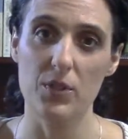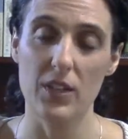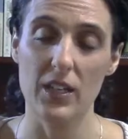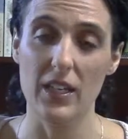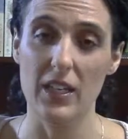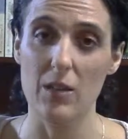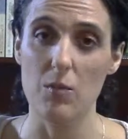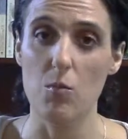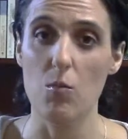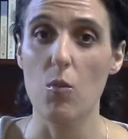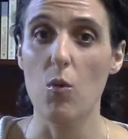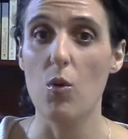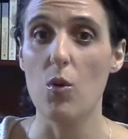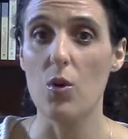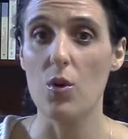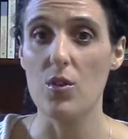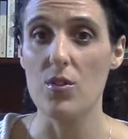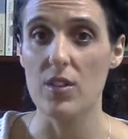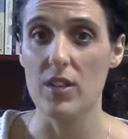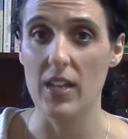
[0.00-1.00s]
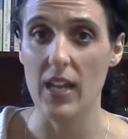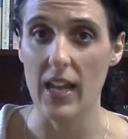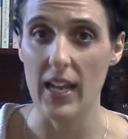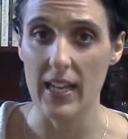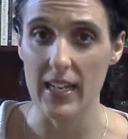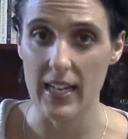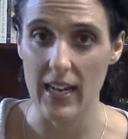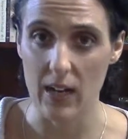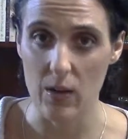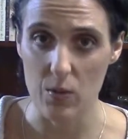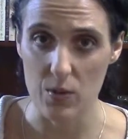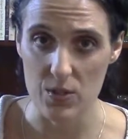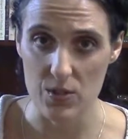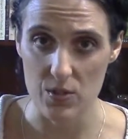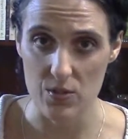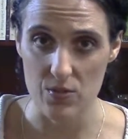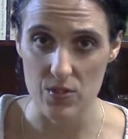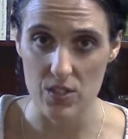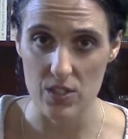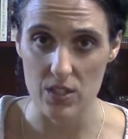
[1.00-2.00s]
that get more than 8 hours
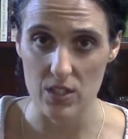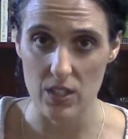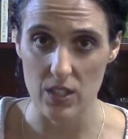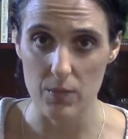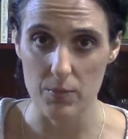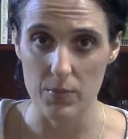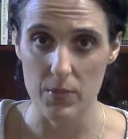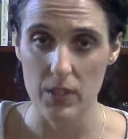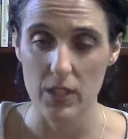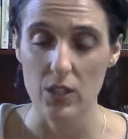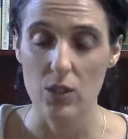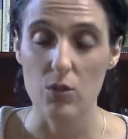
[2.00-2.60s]
of sleep